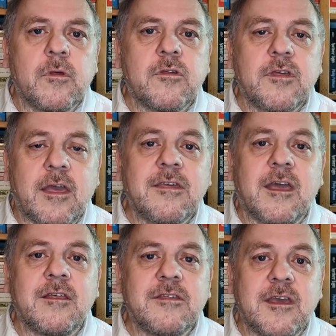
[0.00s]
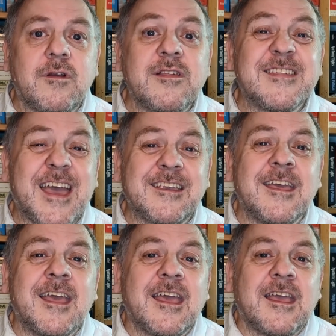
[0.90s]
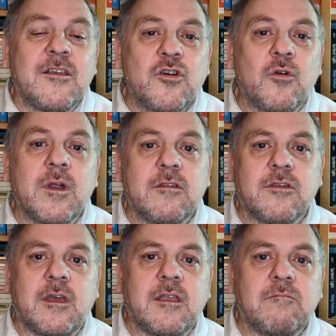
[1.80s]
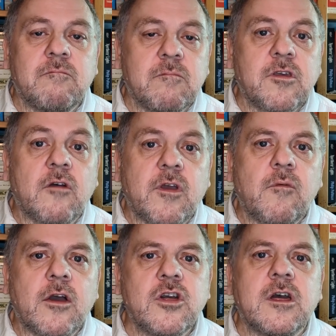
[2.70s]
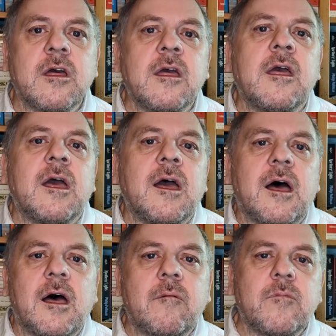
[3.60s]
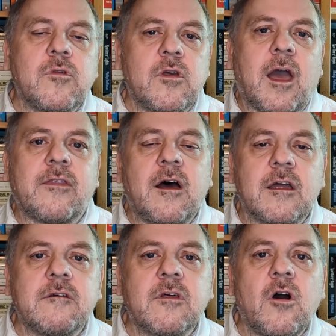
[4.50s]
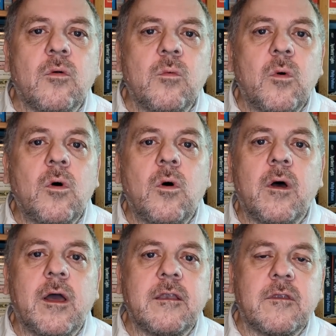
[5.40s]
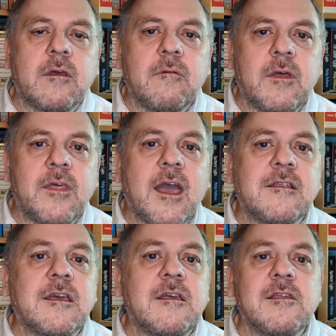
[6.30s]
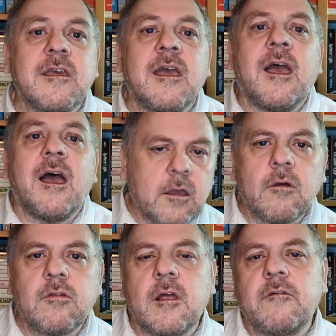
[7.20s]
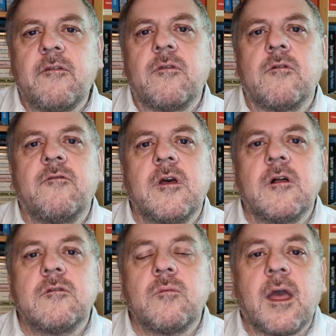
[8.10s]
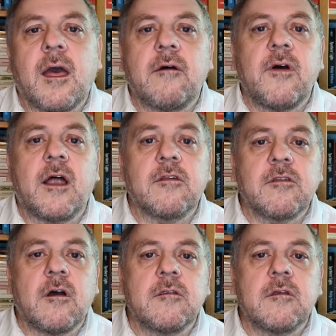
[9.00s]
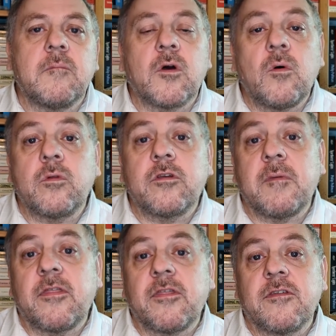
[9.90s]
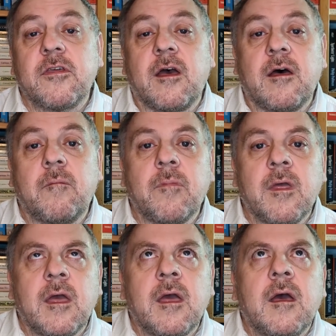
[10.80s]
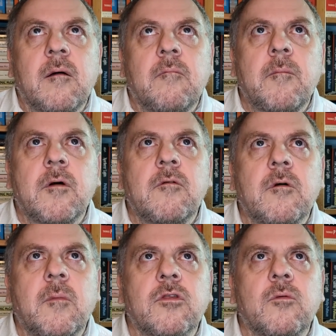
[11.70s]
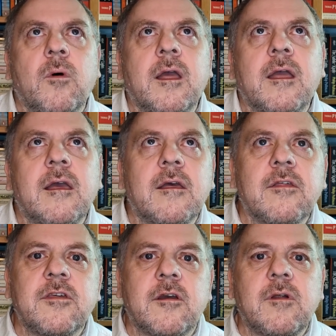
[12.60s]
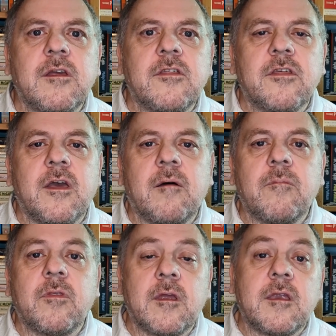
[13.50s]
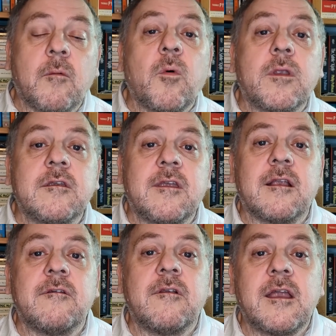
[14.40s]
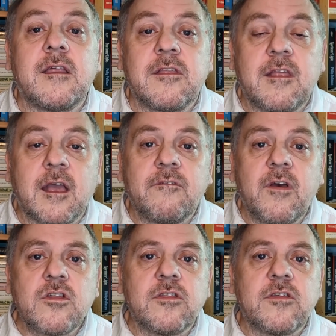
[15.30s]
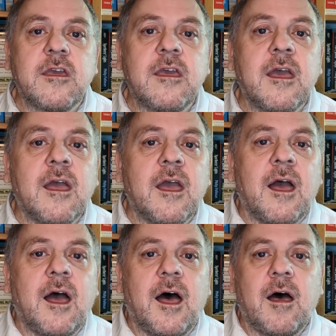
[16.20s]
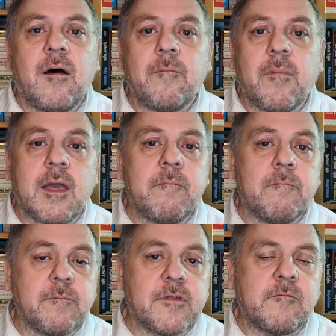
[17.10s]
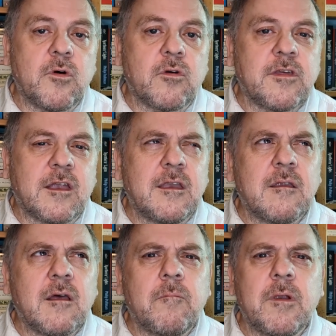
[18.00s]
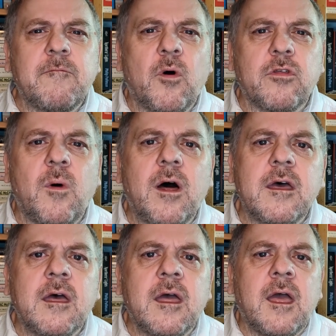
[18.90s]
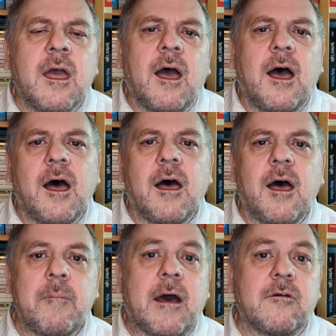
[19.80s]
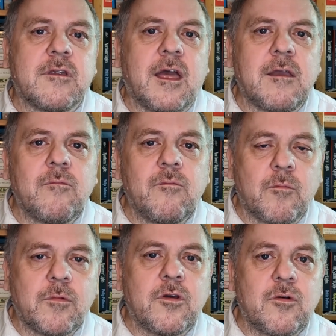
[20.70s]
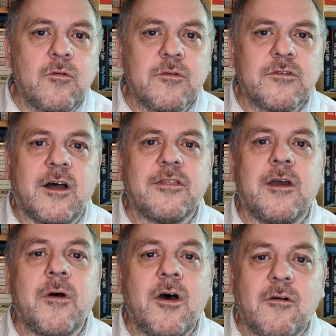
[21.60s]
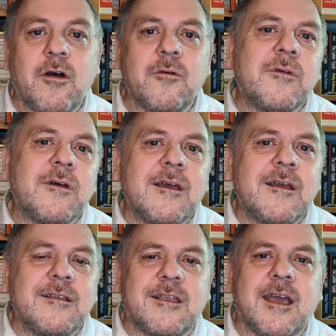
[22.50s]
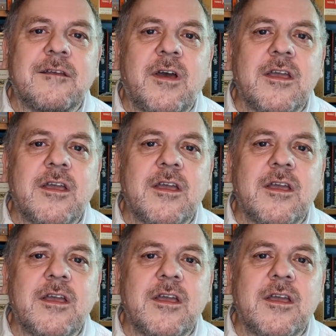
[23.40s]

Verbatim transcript: set, set, series set during in Soviet Russia um, at the height of the Cold War in the in the 80s. Going slightly further afield, we have Alexander McCall Smith's um, Mama Ramotswe series, um, the number one detective, ladies detective agency, um, a set of books set in, I believe, Botswana, uh, about a woman who starts up her own detective